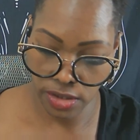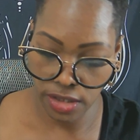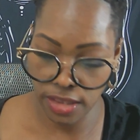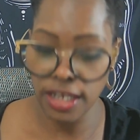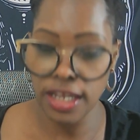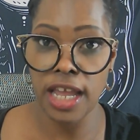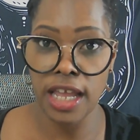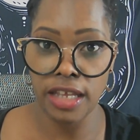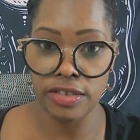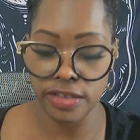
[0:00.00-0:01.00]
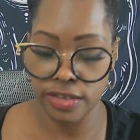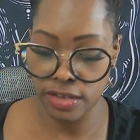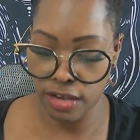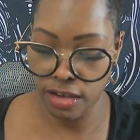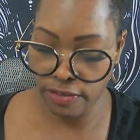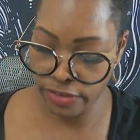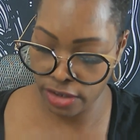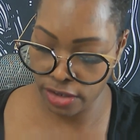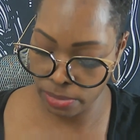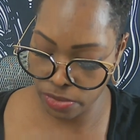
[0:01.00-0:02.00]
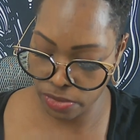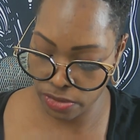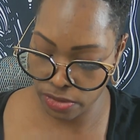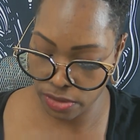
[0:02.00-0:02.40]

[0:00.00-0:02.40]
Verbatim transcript: the Ace of Cups,